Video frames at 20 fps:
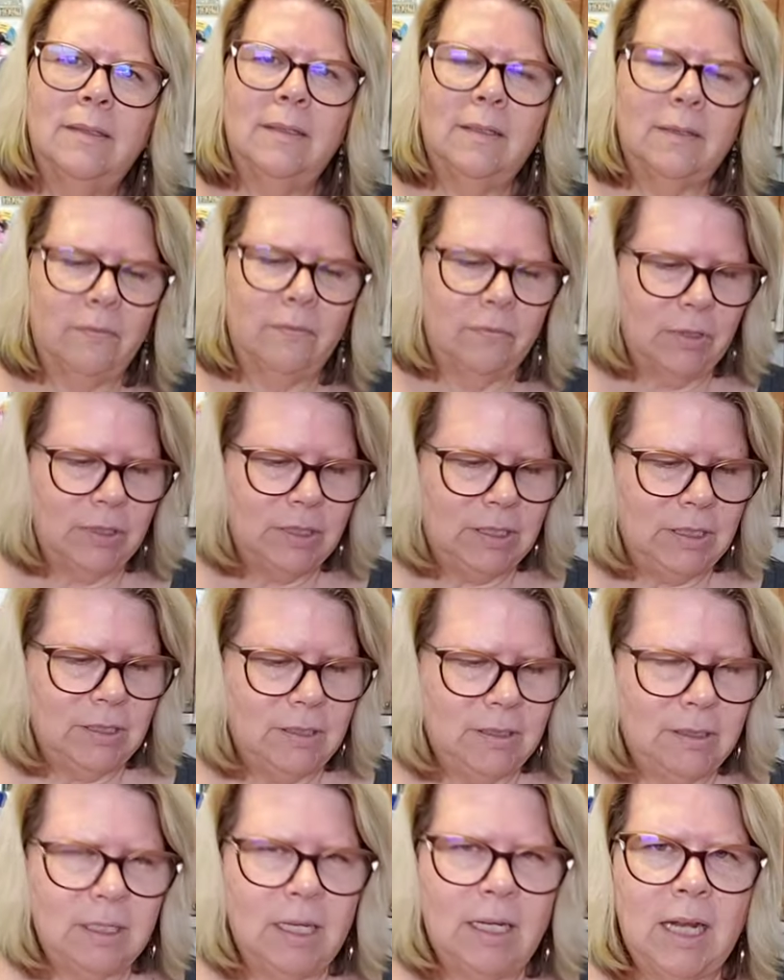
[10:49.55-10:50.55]

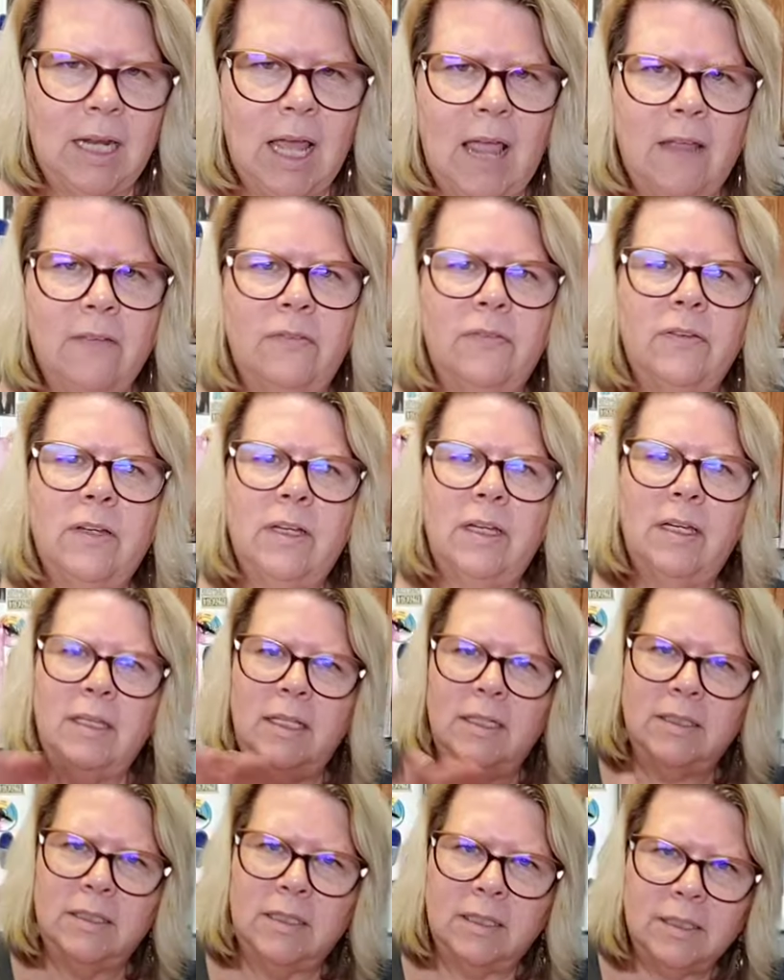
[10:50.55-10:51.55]
versus a knife
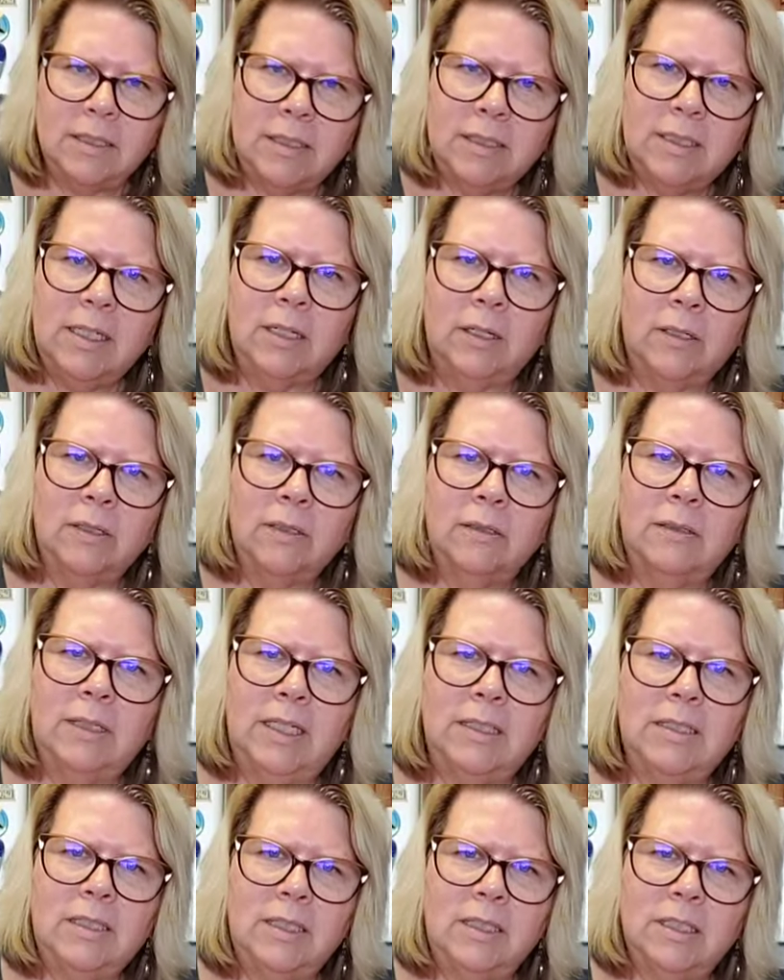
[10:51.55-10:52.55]
that's going to sear,
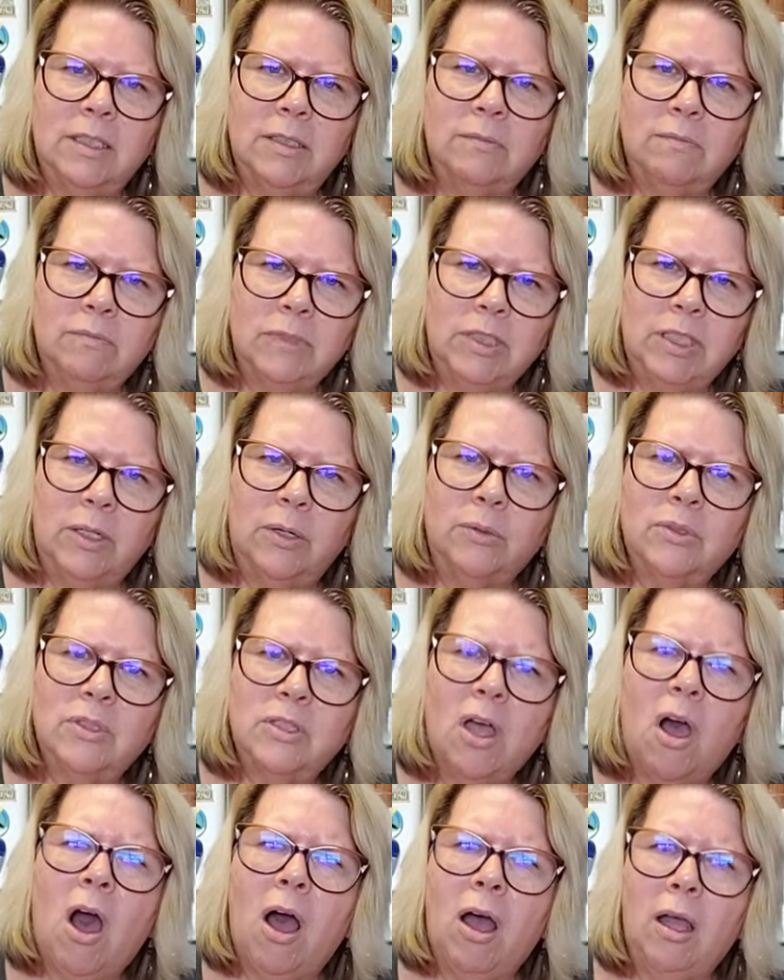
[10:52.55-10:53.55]
that's going to, you know,
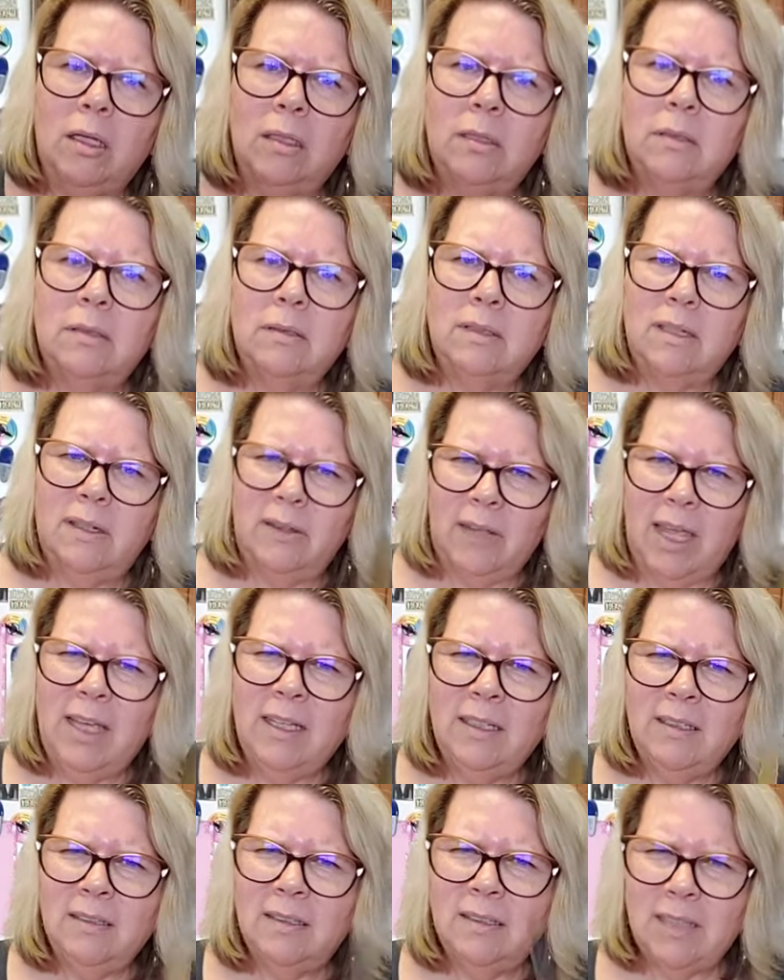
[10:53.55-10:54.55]
saw. Okay,
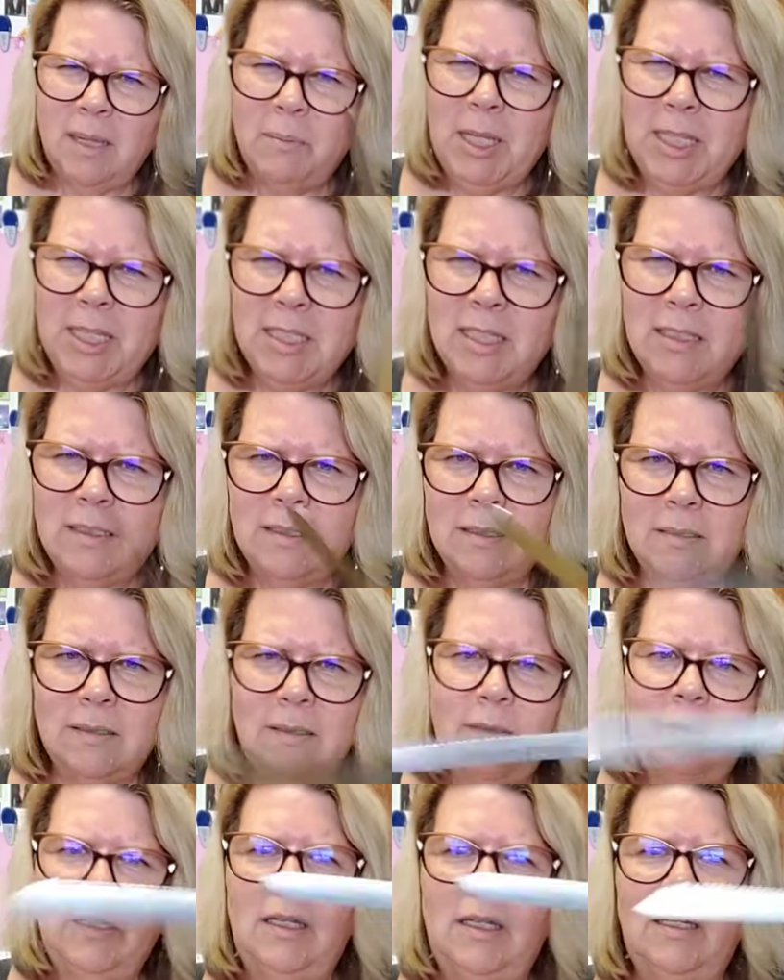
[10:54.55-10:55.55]
does that make sense?
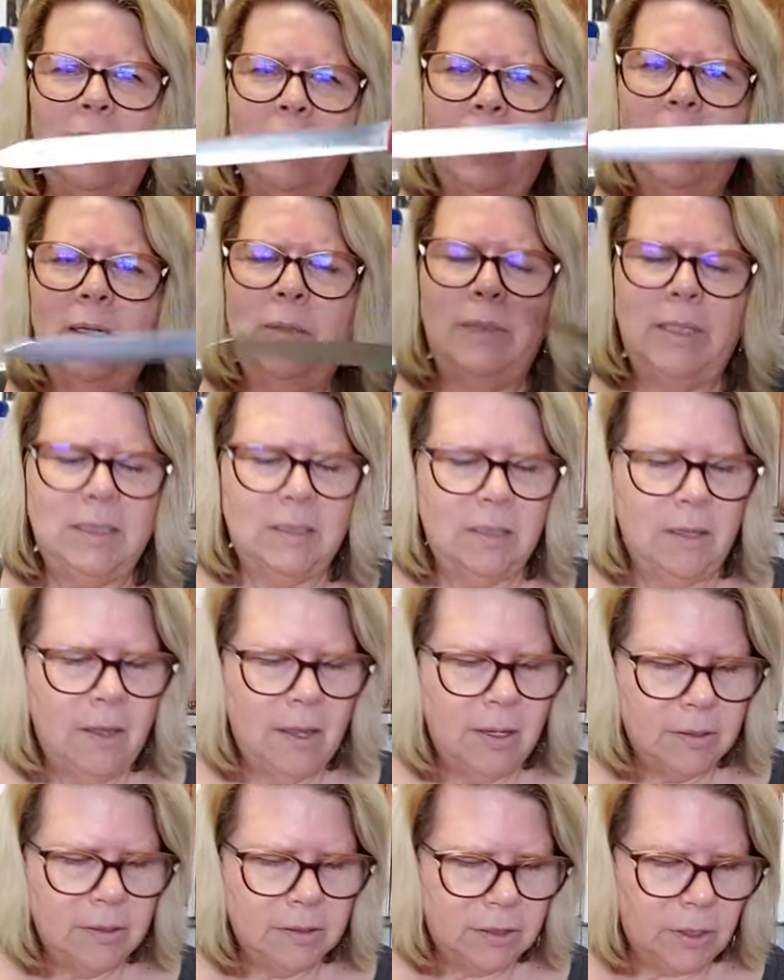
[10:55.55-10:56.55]
So, you know, anyways,
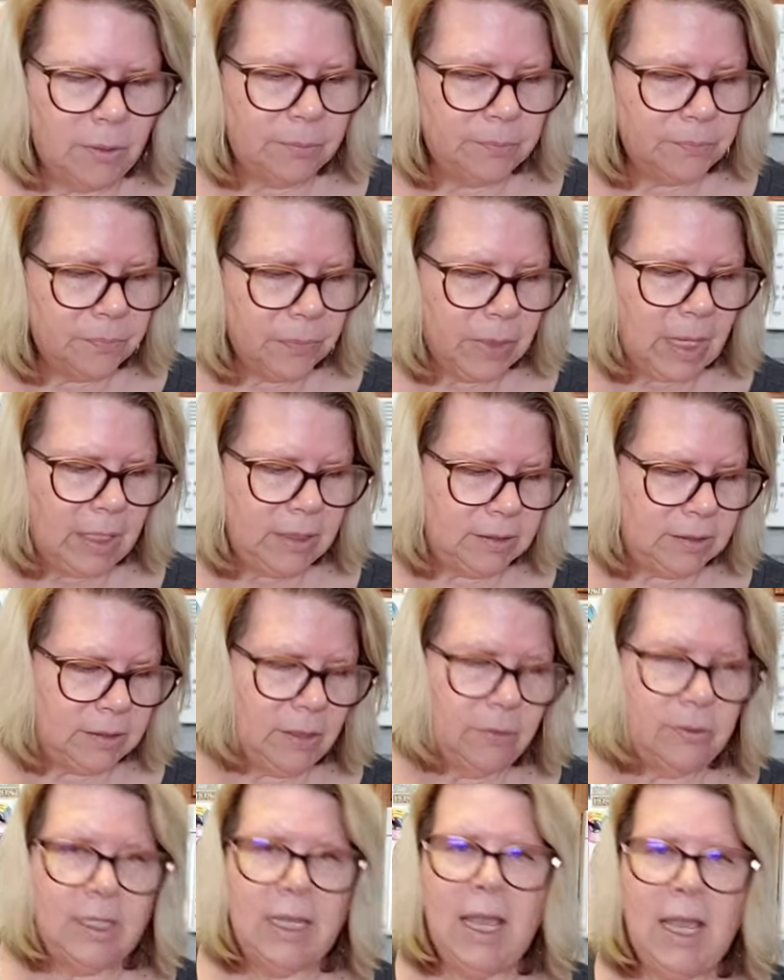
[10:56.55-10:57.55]
so
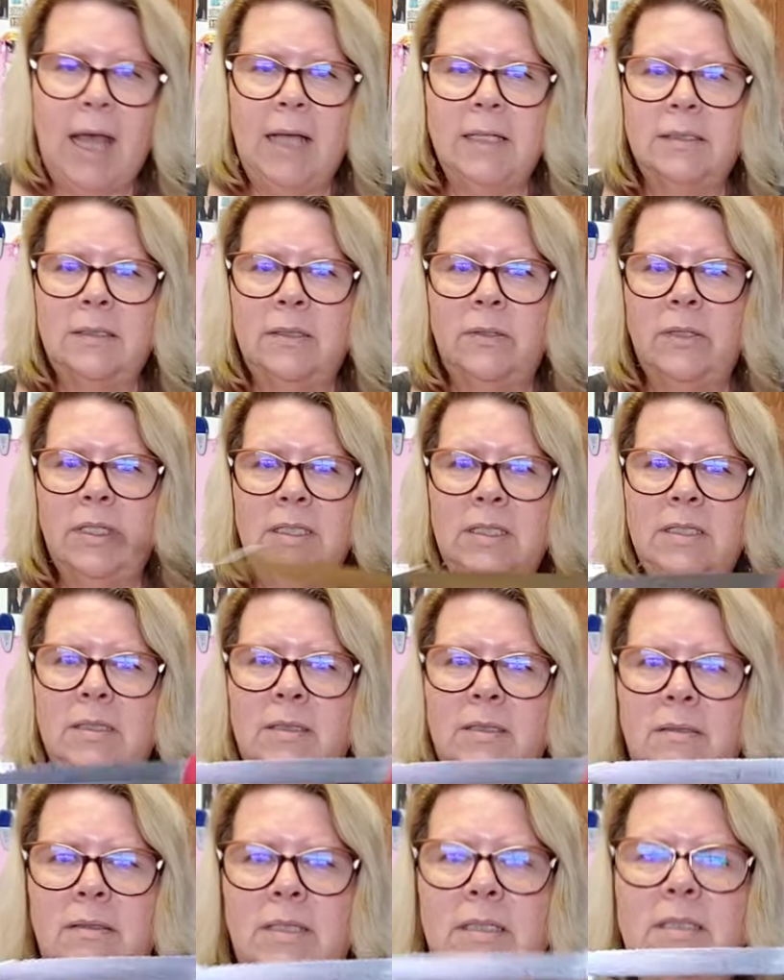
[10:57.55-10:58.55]
yeah, so this
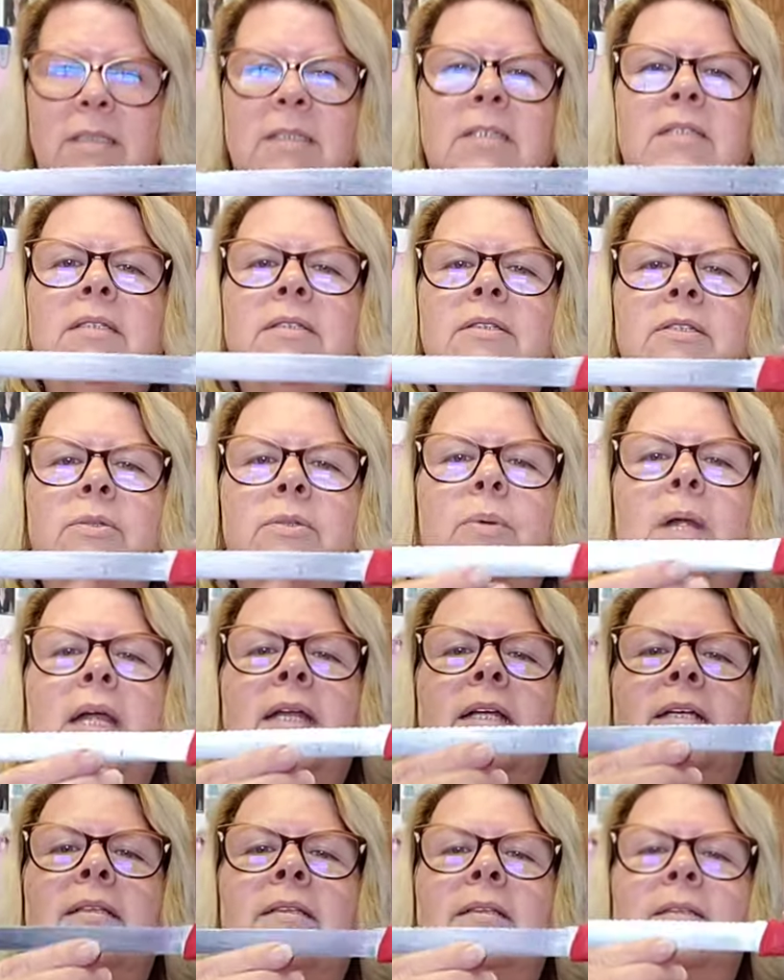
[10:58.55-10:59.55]
is a
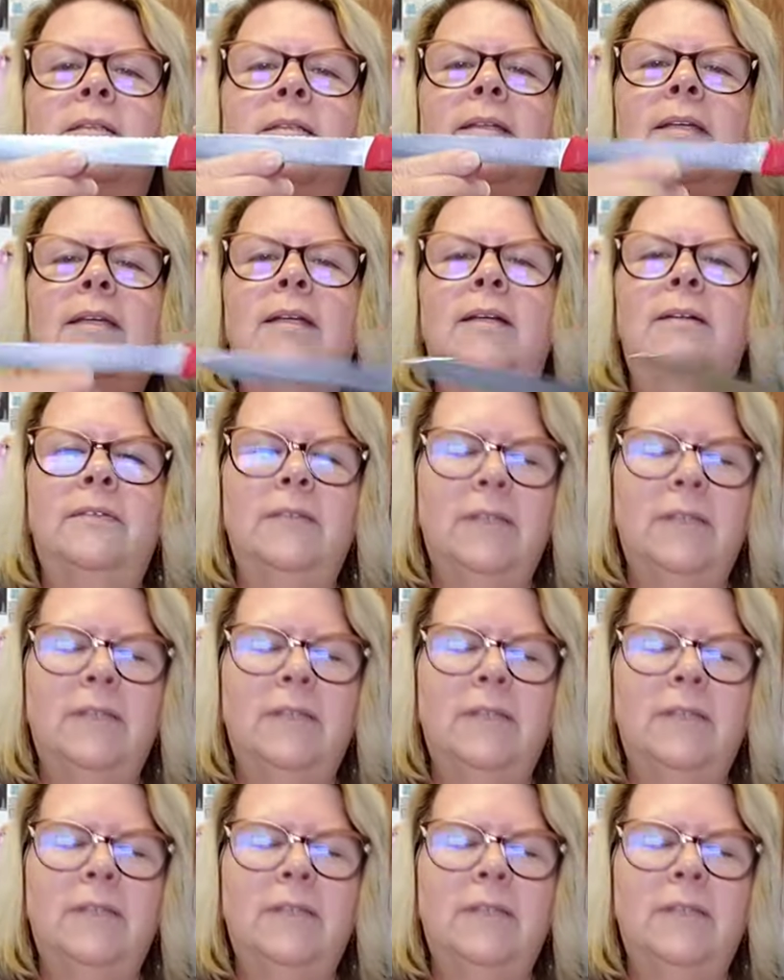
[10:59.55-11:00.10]
serrated, you know,